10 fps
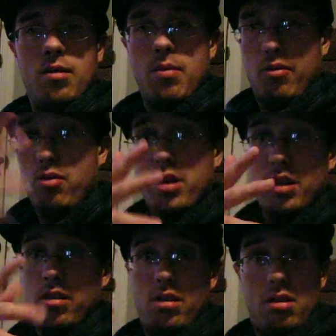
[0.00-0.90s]

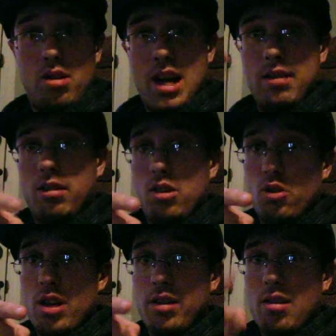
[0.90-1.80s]
Friends, you guys can
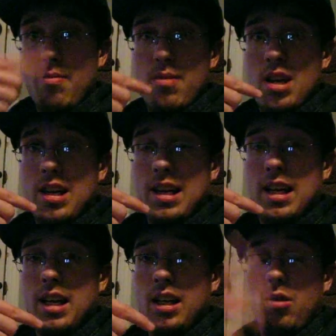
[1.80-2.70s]
dress up. Me, now
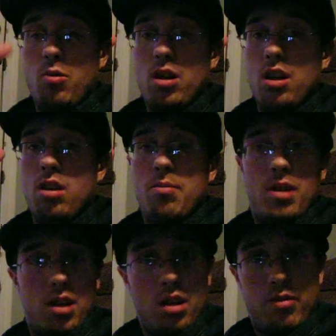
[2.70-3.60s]
I gotta wear a
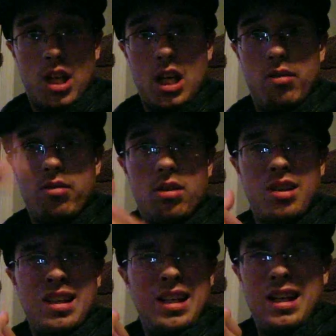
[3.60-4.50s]
golf outfit,
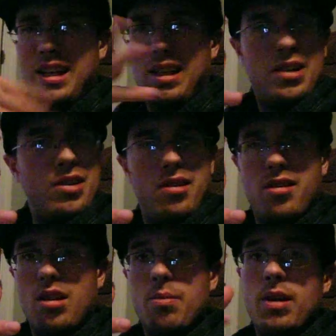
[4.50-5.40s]
and I can dress up.